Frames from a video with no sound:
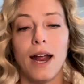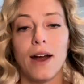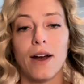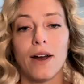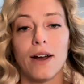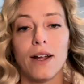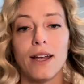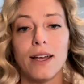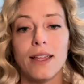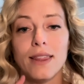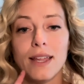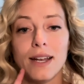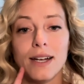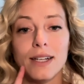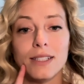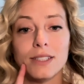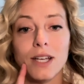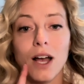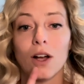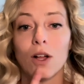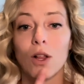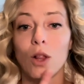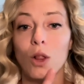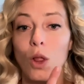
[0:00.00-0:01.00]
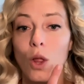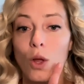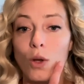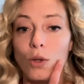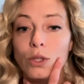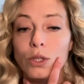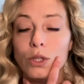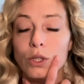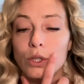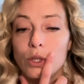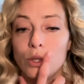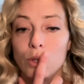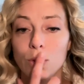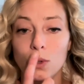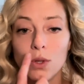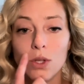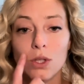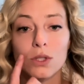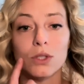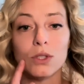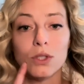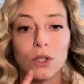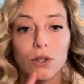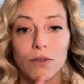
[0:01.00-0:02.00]
area that is close to the
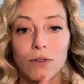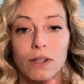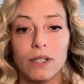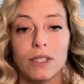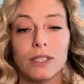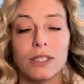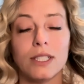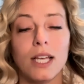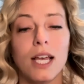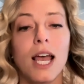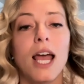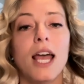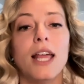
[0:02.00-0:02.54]
surface,